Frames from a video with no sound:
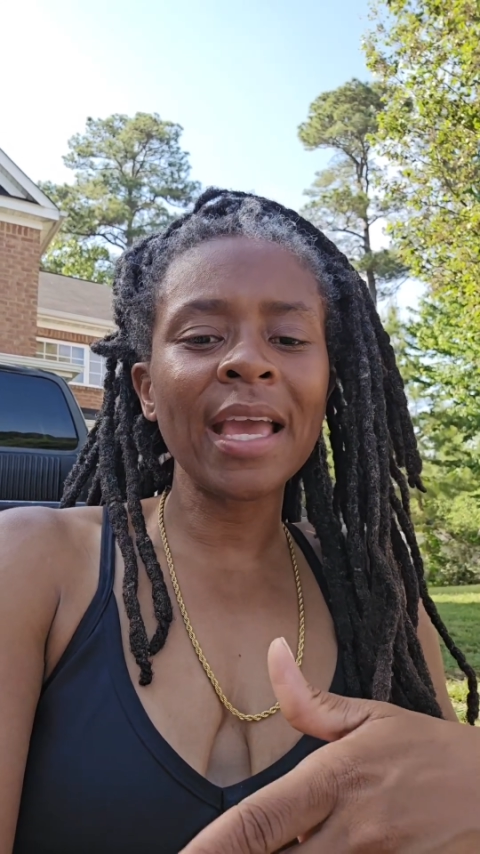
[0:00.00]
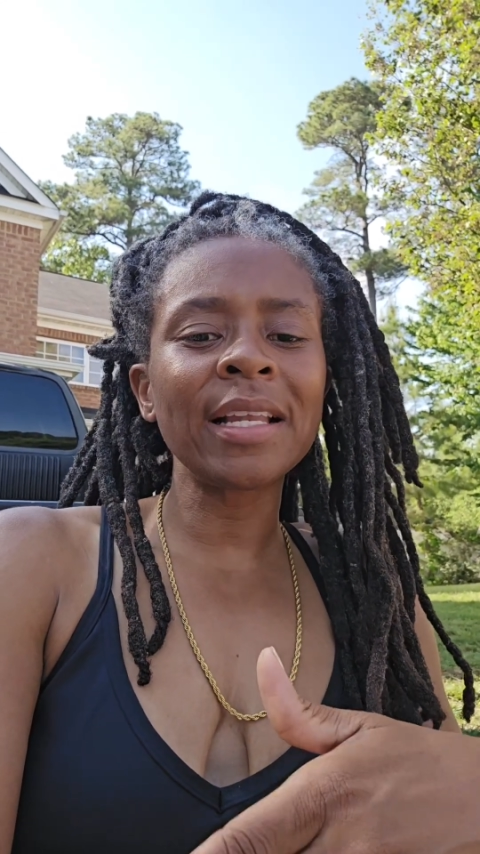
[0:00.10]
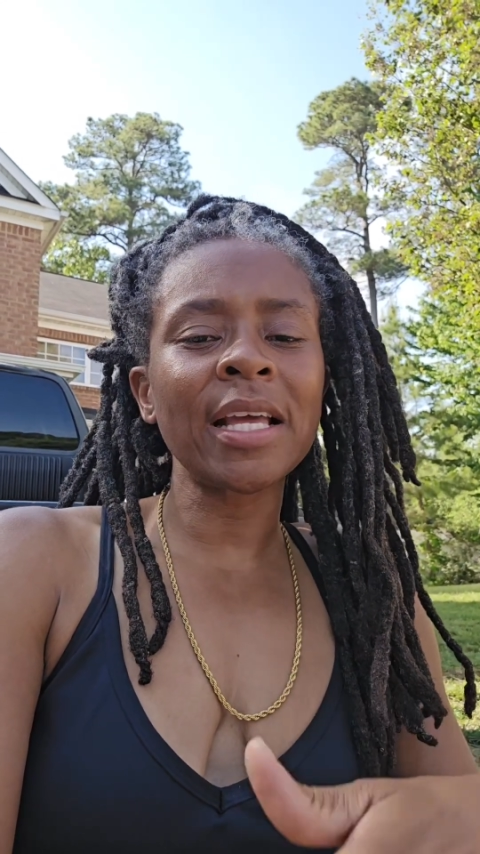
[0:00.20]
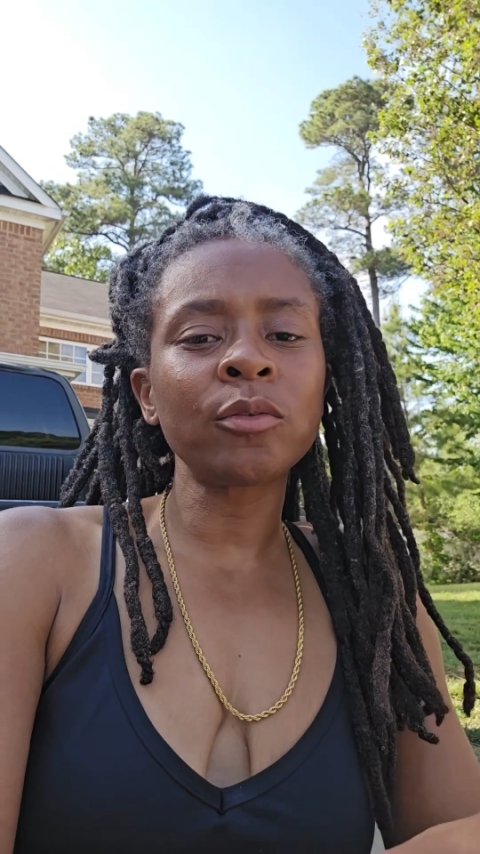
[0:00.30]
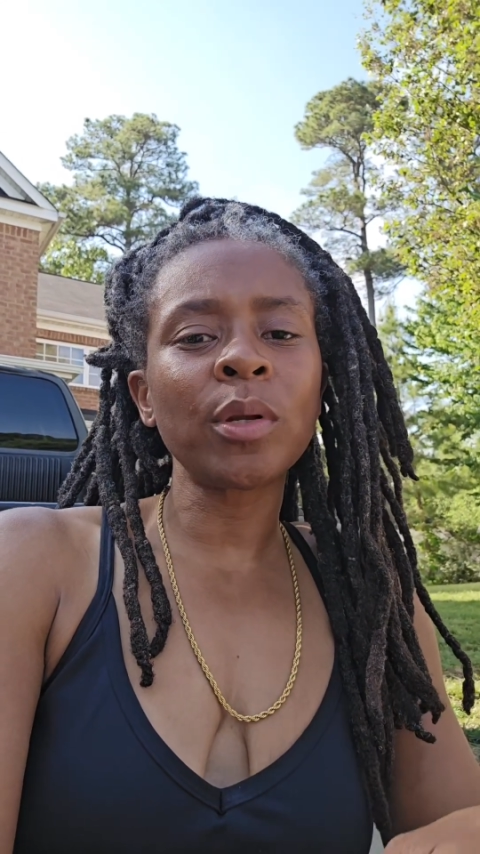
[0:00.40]

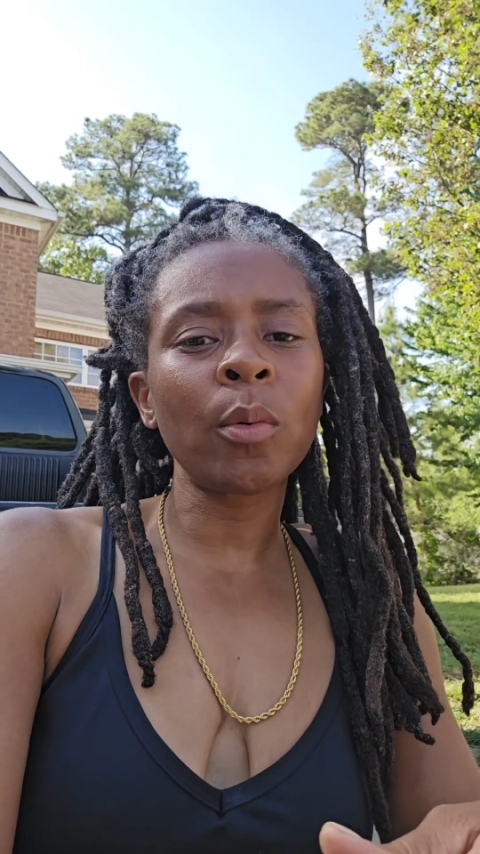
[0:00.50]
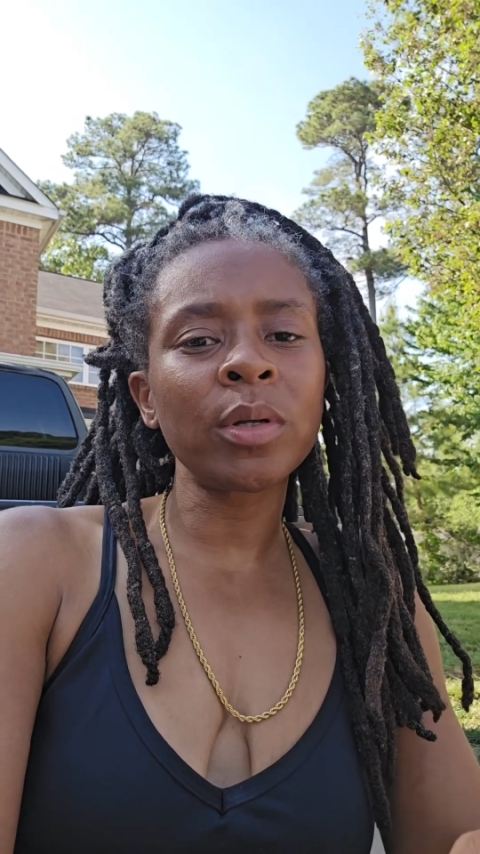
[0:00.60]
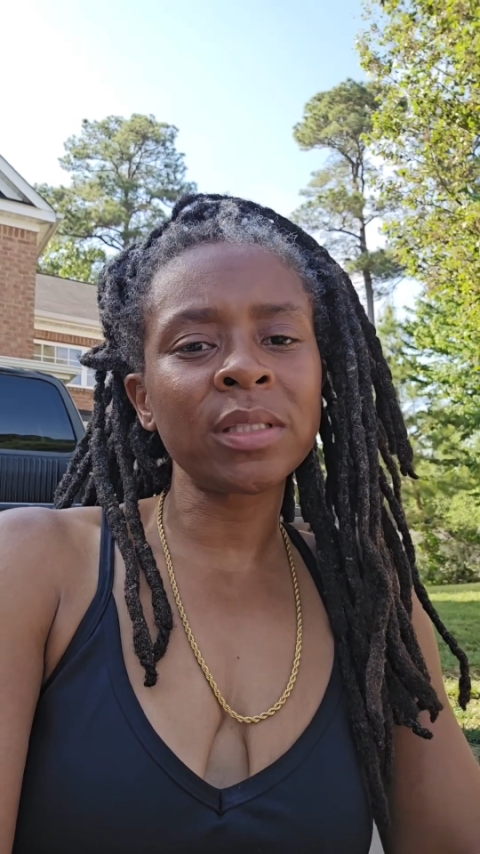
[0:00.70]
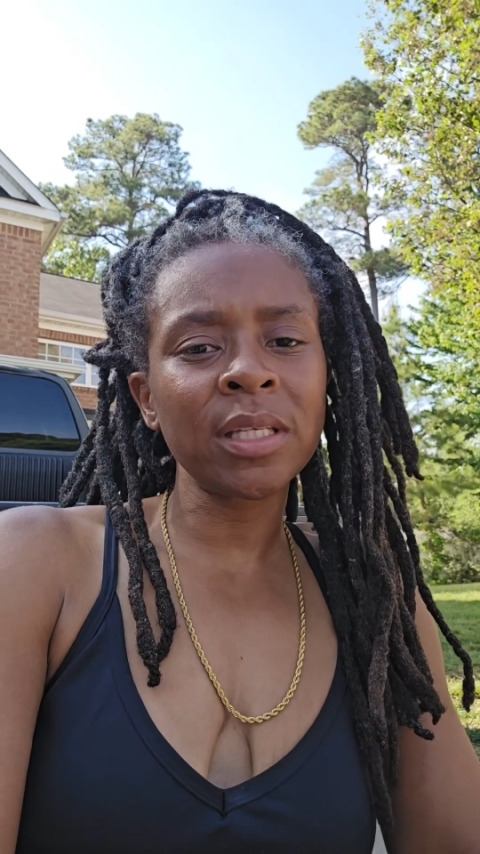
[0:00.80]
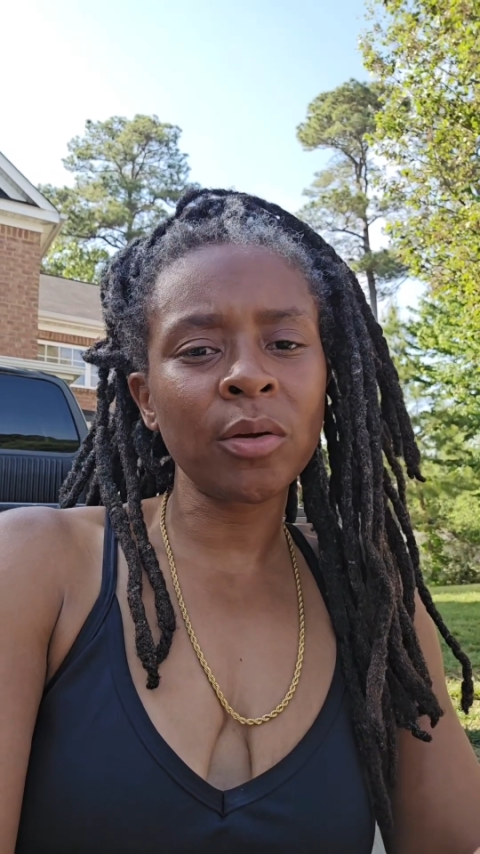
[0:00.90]
And that's what I
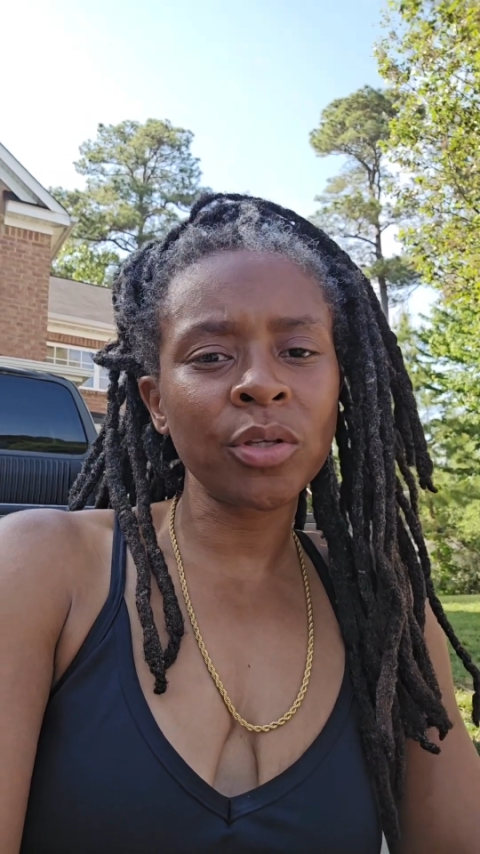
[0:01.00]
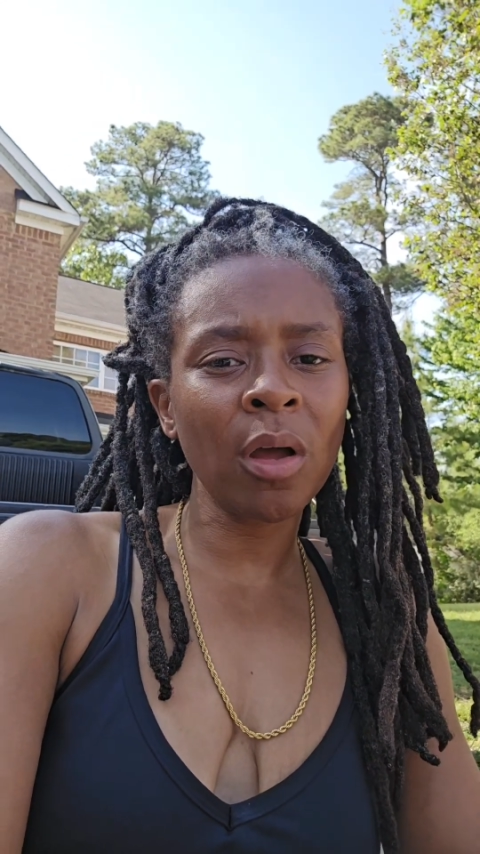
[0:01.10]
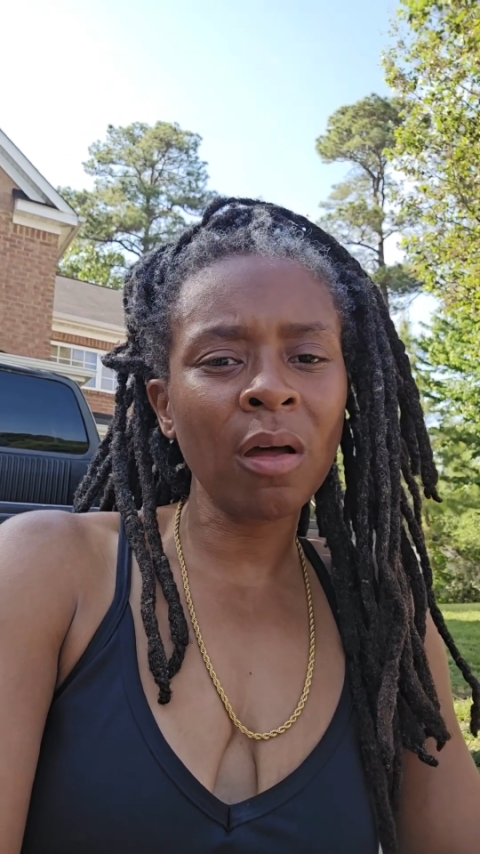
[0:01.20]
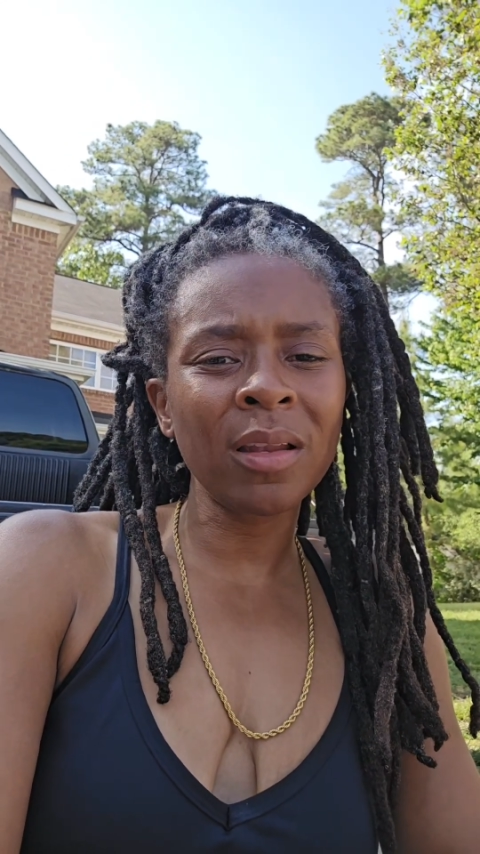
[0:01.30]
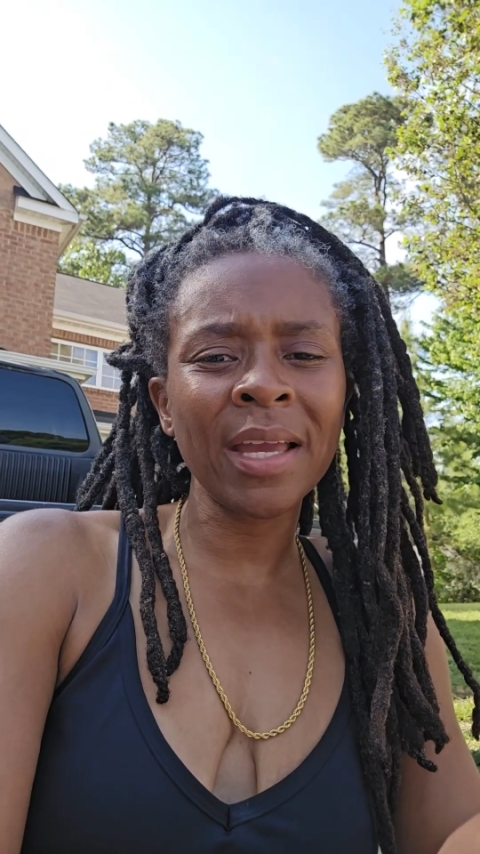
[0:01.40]
want to tell y'all.